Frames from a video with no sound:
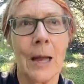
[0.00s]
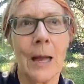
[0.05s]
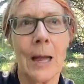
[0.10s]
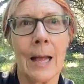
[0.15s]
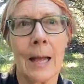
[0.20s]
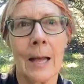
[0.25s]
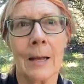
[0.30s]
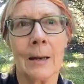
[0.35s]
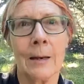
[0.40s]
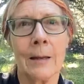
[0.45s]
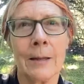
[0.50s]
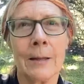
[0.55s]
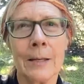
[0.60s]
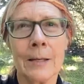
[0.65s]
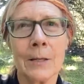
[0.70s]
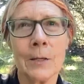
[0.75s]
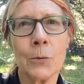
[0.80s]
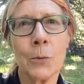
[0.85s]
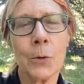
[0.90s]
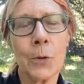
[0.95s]
And this
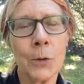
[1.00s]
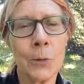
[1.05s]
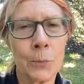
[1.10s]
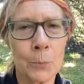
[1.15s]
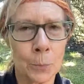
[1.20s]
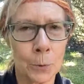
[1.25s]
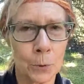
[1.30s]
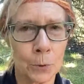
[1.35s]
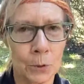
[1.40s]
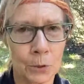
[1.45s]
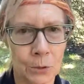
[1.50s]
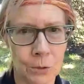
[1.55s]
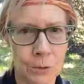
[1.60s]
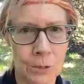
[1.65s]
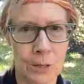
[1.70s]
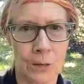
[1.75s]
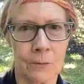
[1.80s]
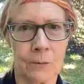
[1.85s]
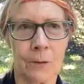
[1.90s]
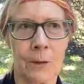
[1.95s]
is where you push
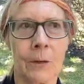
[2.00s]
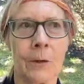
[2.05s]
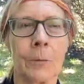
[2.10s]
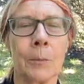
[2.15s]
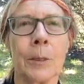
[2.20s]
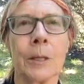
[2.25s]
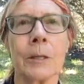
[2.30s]
yourself a little bit.